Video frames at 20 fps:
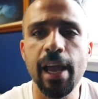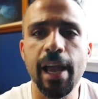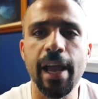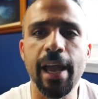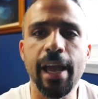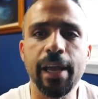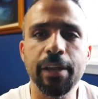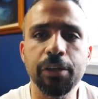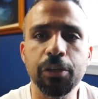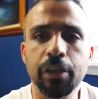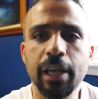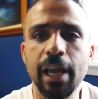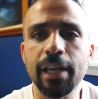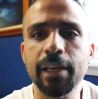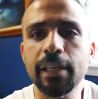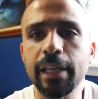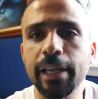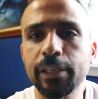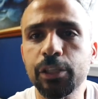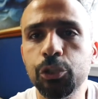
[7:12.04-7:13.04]
and you're kind
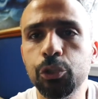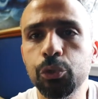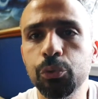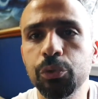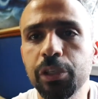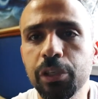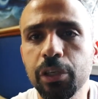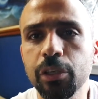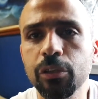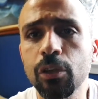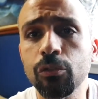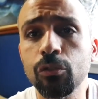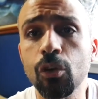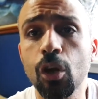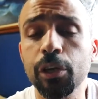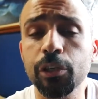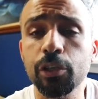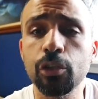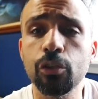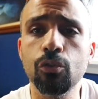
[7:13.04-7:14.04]
of like shooting in the
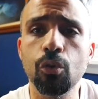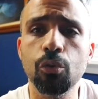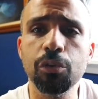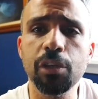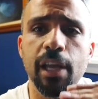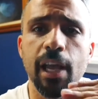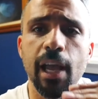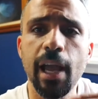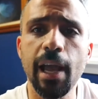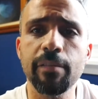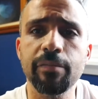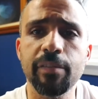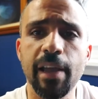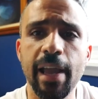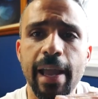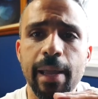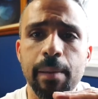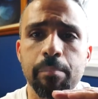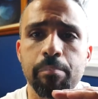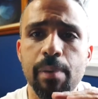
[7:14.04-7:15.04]
dark you don't have
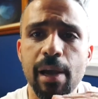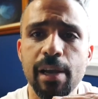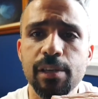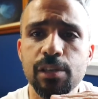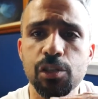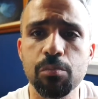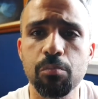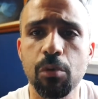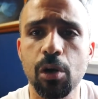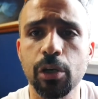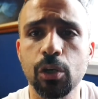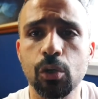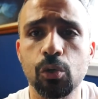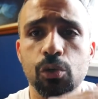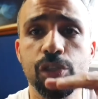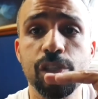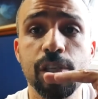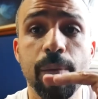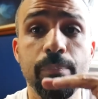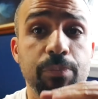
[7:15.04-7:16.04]
a benchmark or
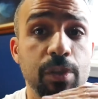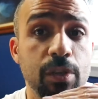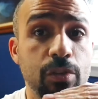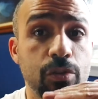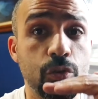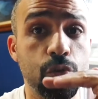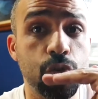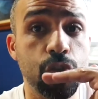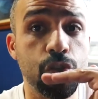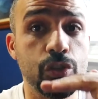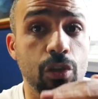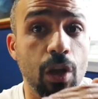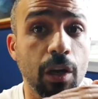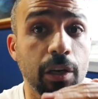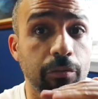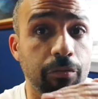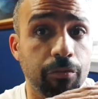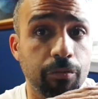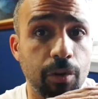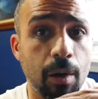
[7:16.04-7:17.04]
something to
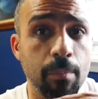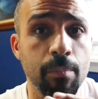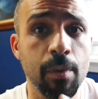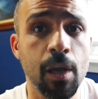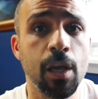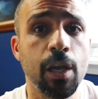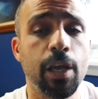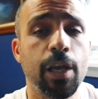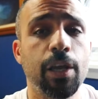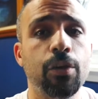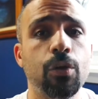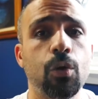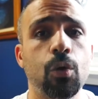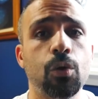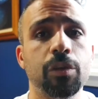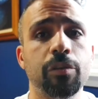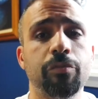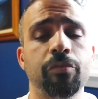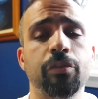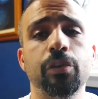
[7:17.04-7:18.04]
start from in
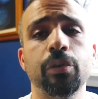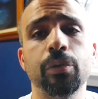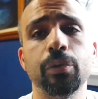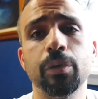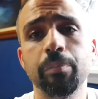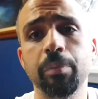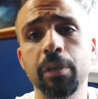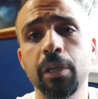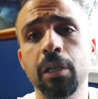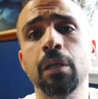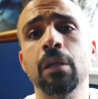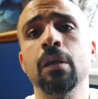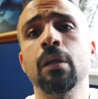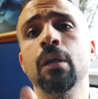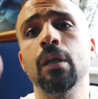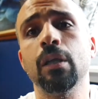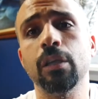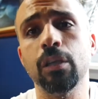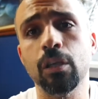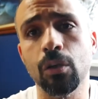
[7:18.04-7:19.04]
order for you to be
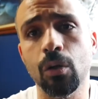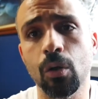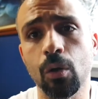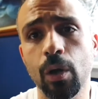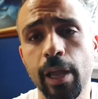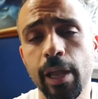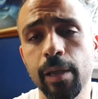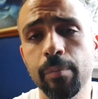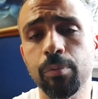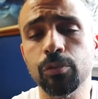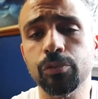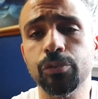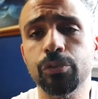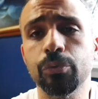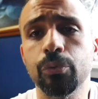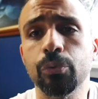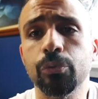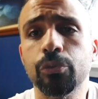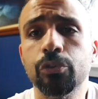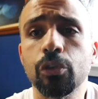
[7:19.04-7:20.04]
you know able
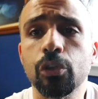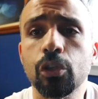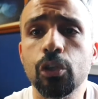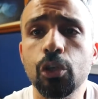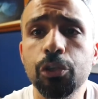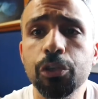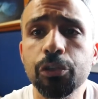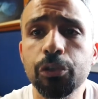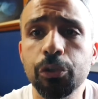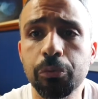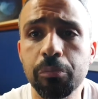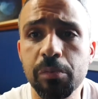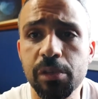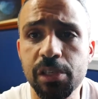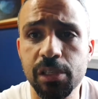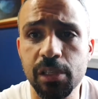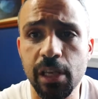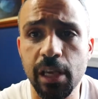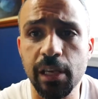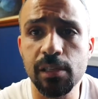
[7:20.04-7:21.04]
to to learn your
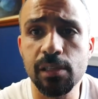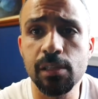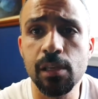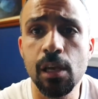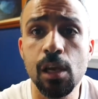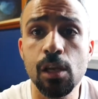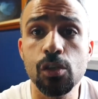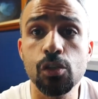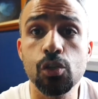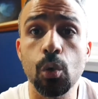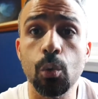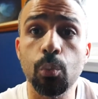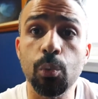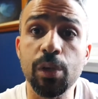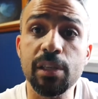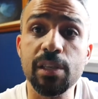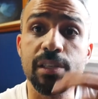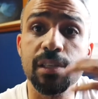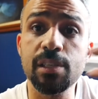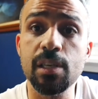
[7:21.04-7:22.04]
mistakes so
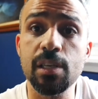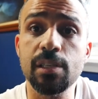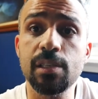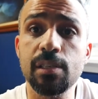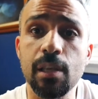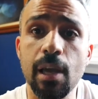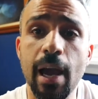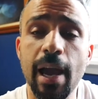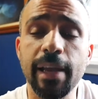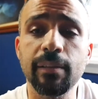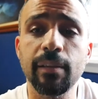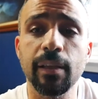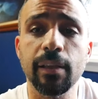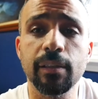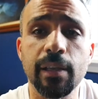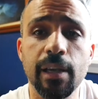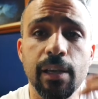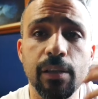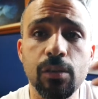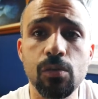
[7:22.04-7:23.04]
when the system i
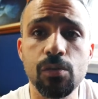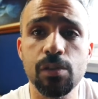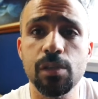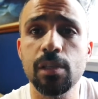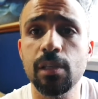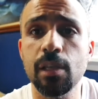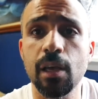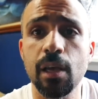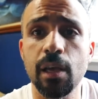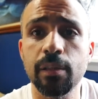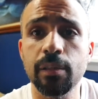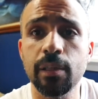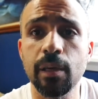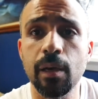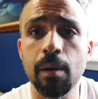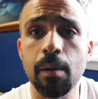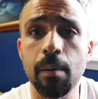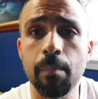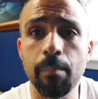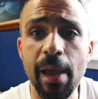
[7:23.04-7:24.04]
think that using the
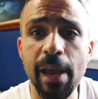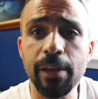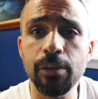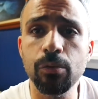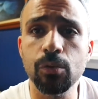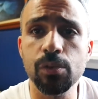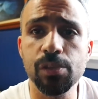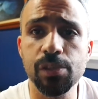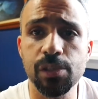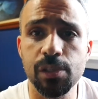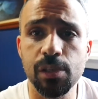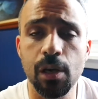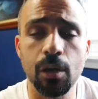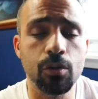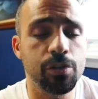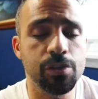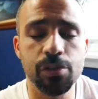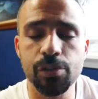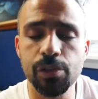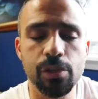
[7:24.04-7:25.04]
the manual
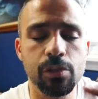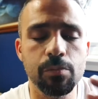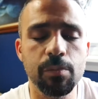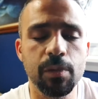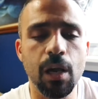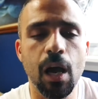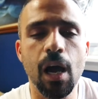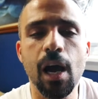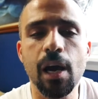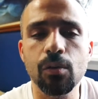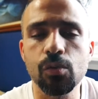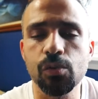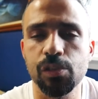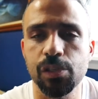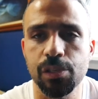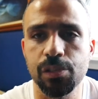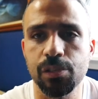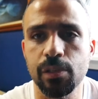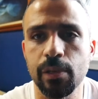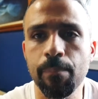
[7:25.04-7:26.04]
or excuse me the auto
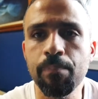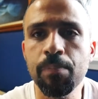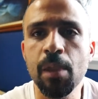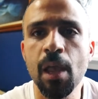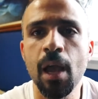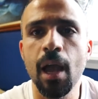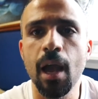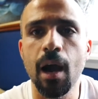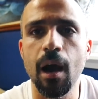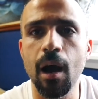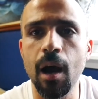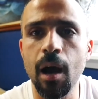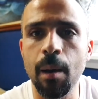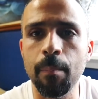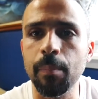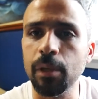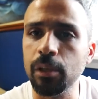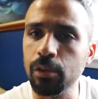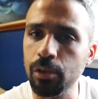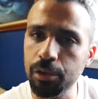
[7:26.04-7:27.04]
system
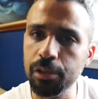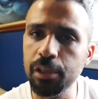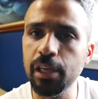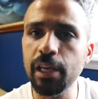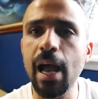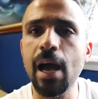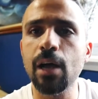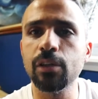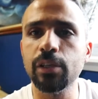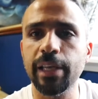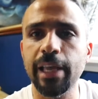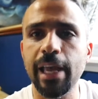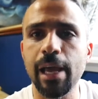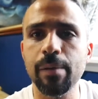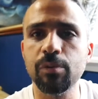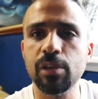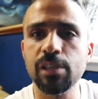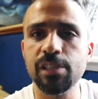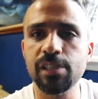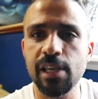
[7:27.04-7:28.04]
um, learning how the
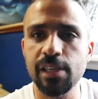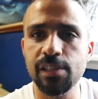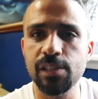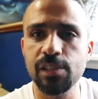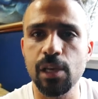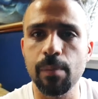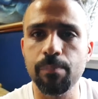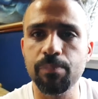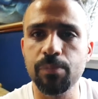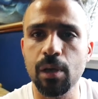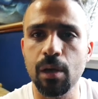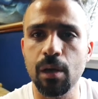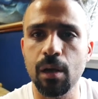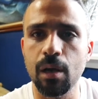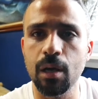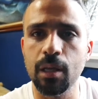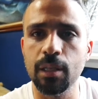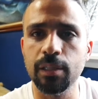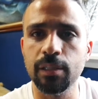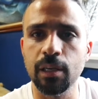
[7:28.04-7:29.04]
camera sets up
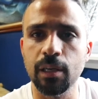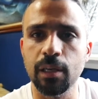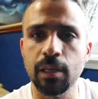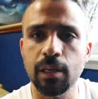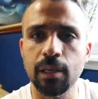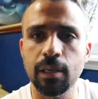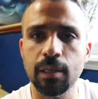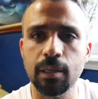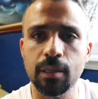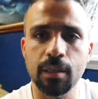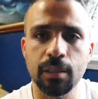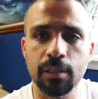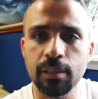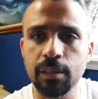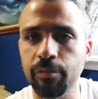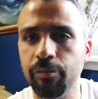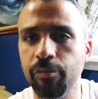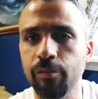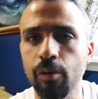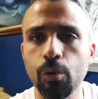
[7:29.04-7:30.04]
the, the
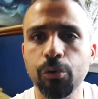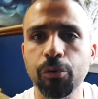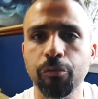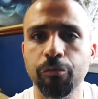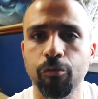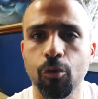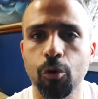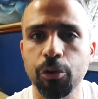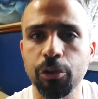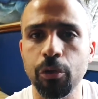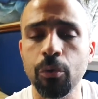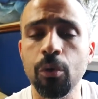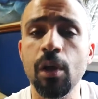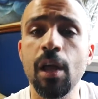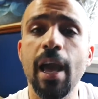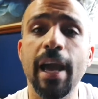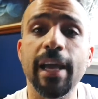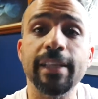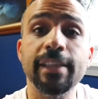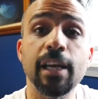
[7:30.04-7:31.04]
the photo for you
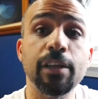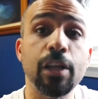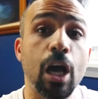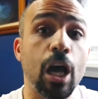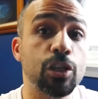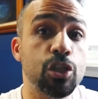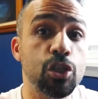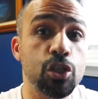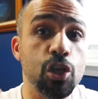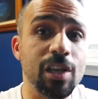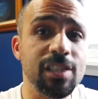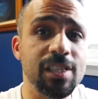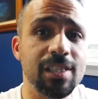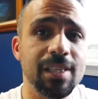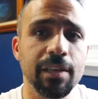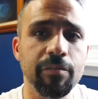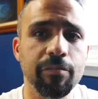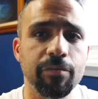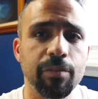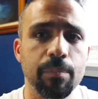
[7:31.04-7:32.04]
and then
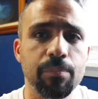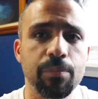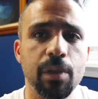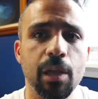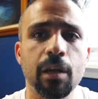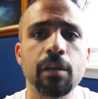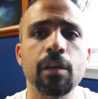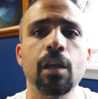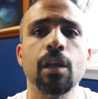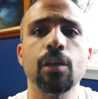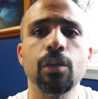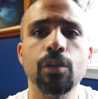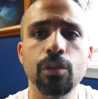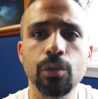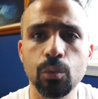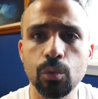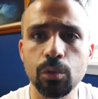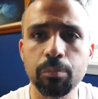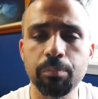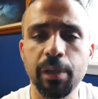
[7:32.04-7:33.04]
adjusting from there
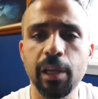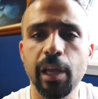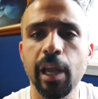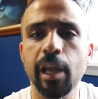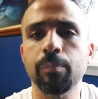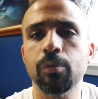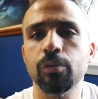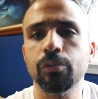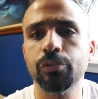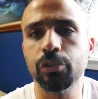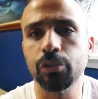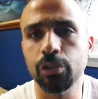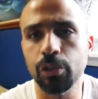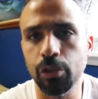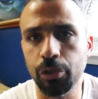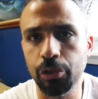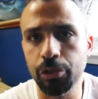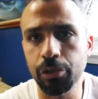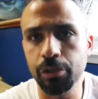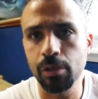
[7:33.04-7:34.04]
you will be able to
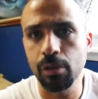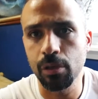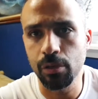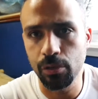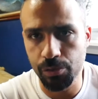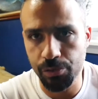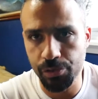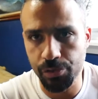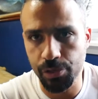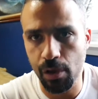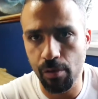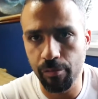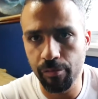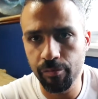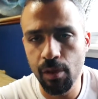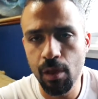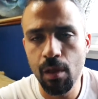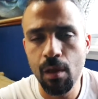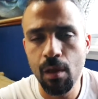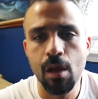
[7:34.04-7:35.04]
learn yourself
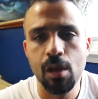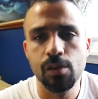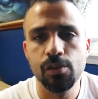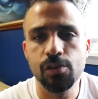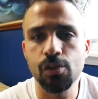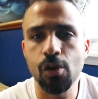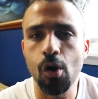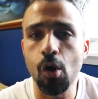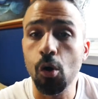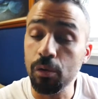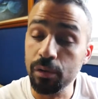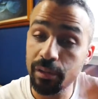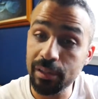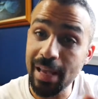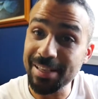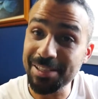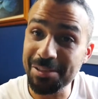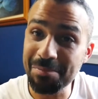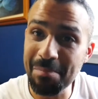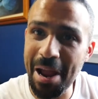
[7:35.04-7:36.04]
so
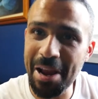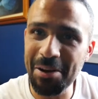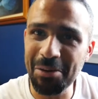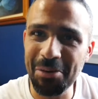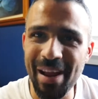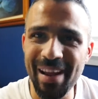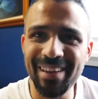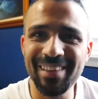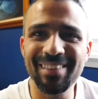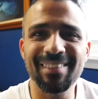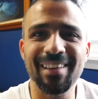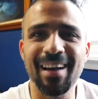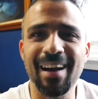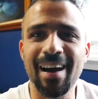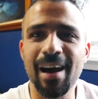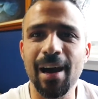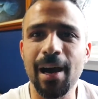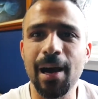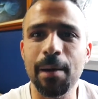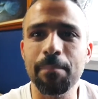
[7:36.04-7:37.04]
that's my rant.
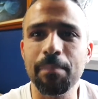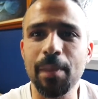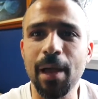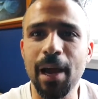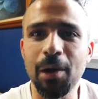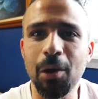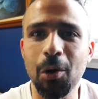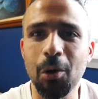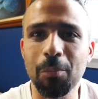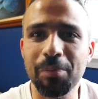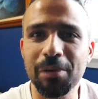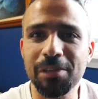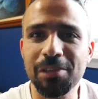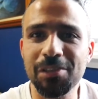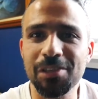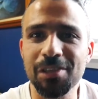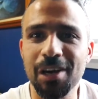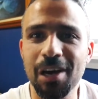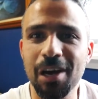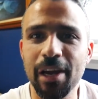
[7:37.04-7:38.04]
Um, I hope
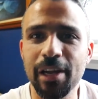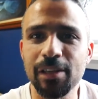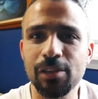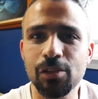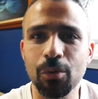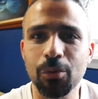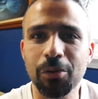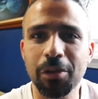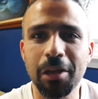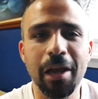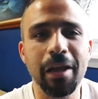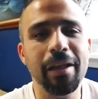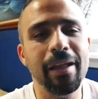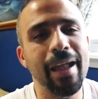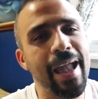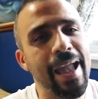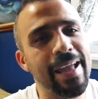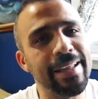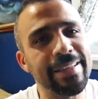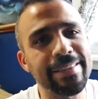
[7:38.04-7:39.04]
it's uh, it's okay,
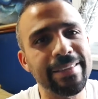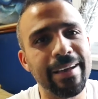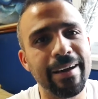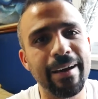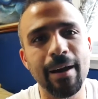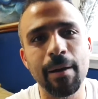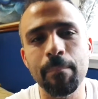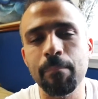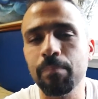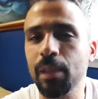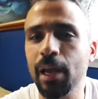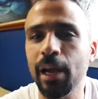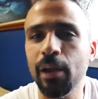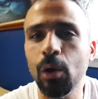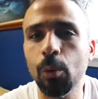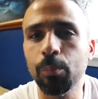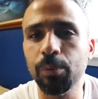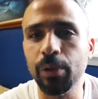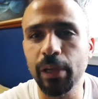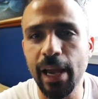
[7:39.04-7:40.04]
and um, I
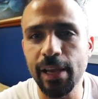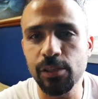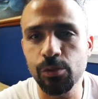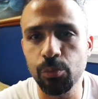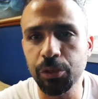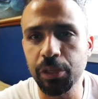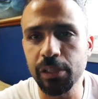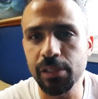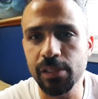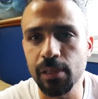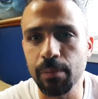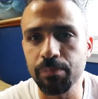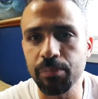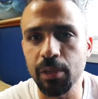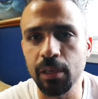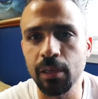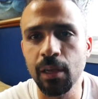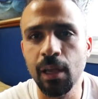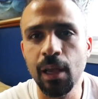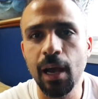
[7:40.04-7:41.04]
hope you guys will get
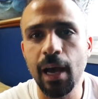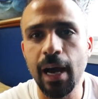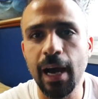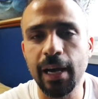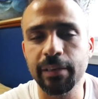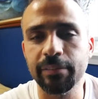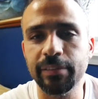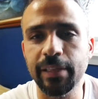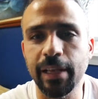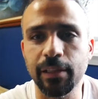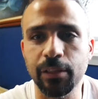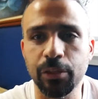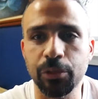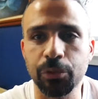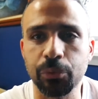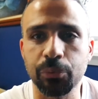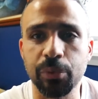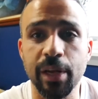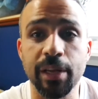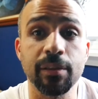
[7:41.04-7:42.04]
something out of that
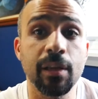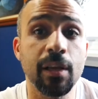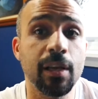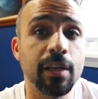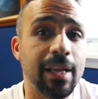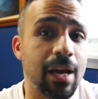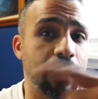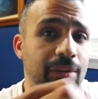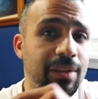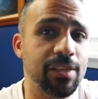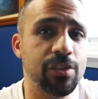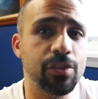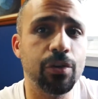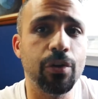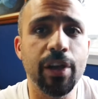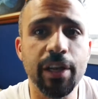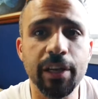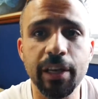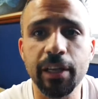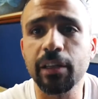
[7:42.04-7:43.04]
little rant. Now let's go
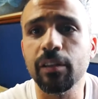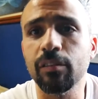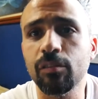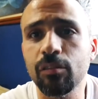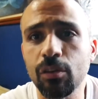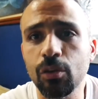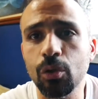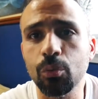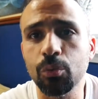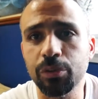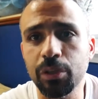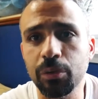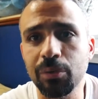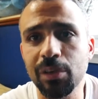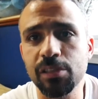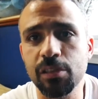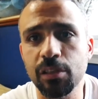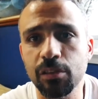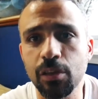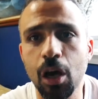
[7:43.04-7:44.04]
ahead and continue with the
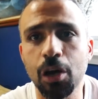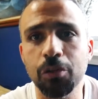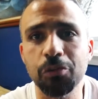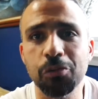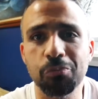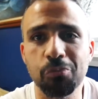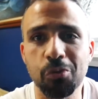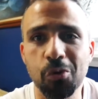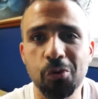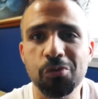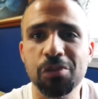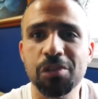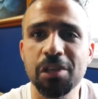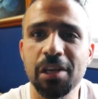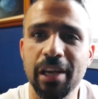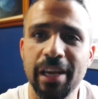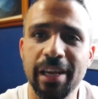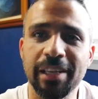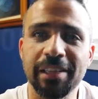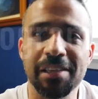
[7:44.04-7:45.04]
rest of the other modes
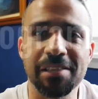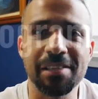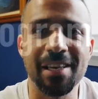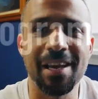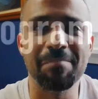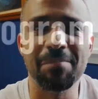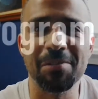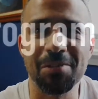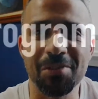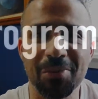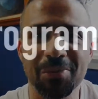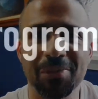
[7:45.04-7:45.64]
in this episode.